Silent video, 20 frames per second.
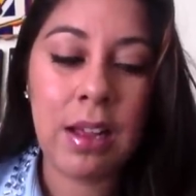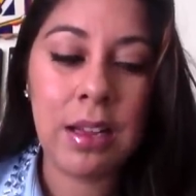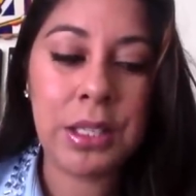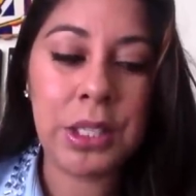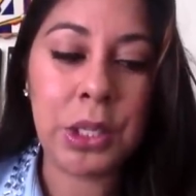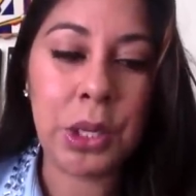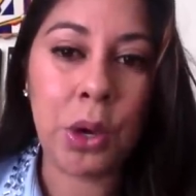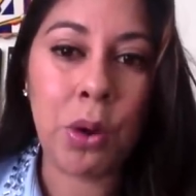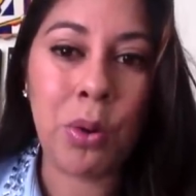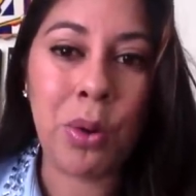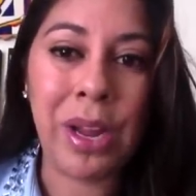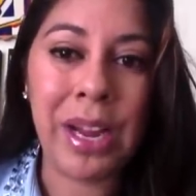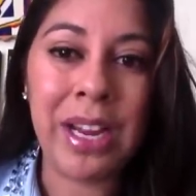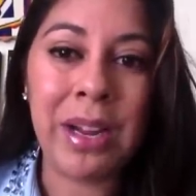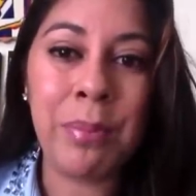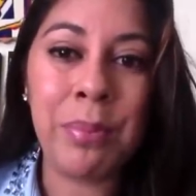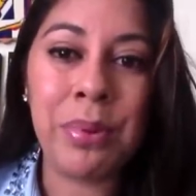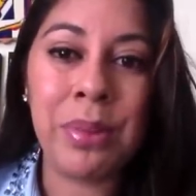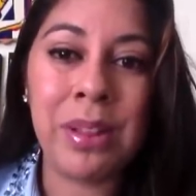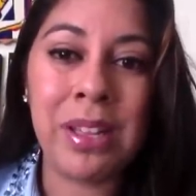So it
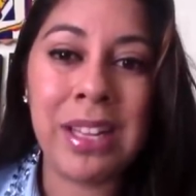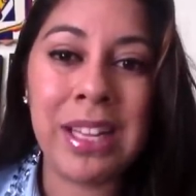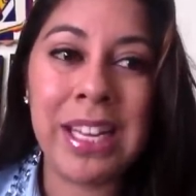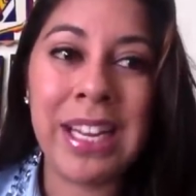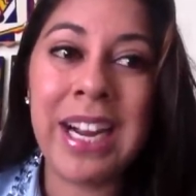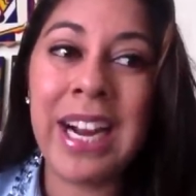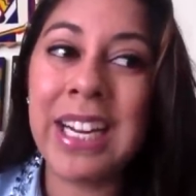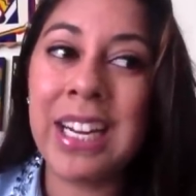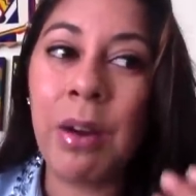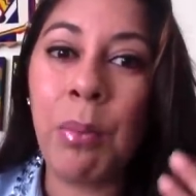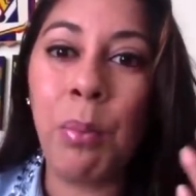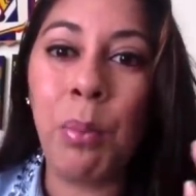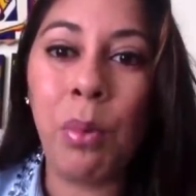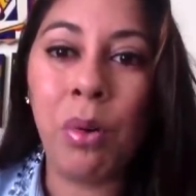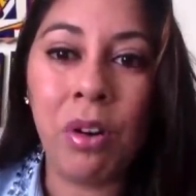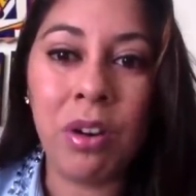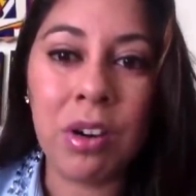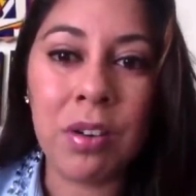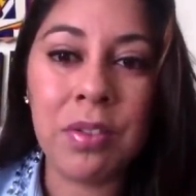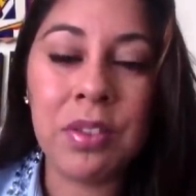completely kind of
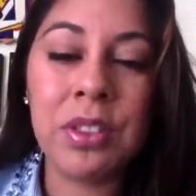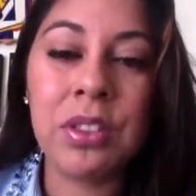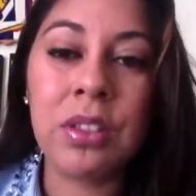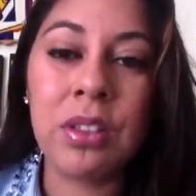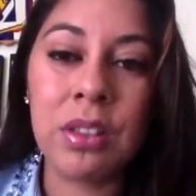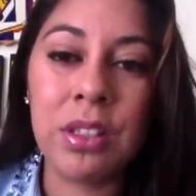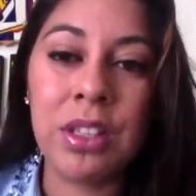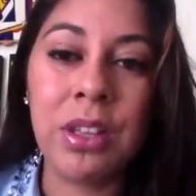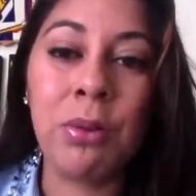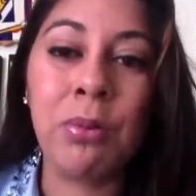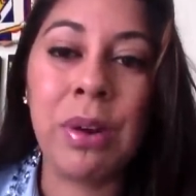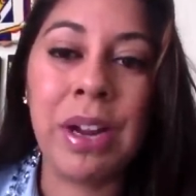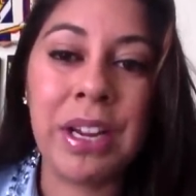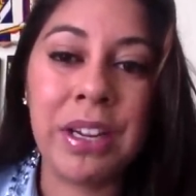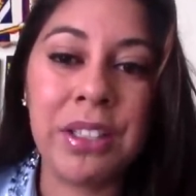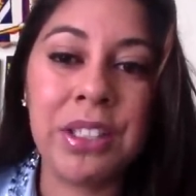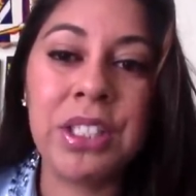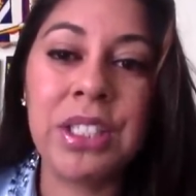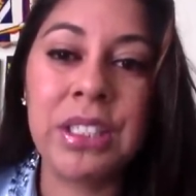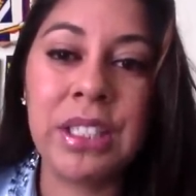morphs the way
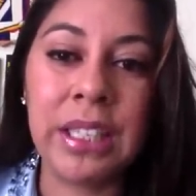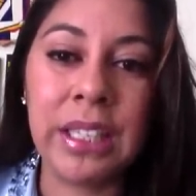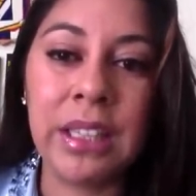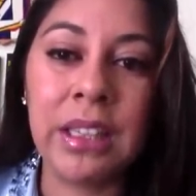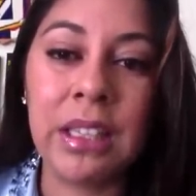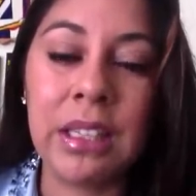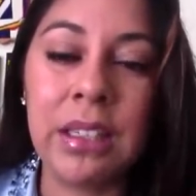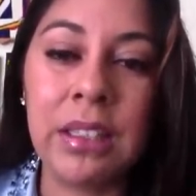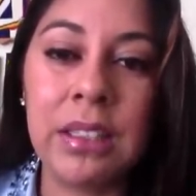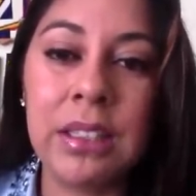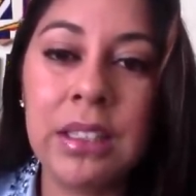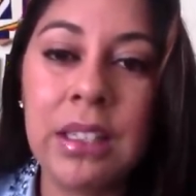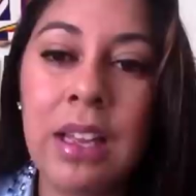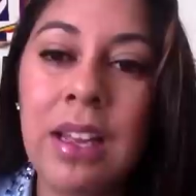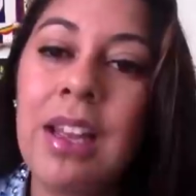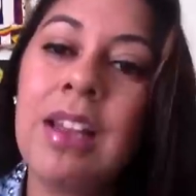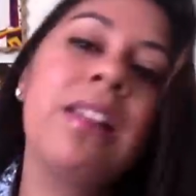your skin looks.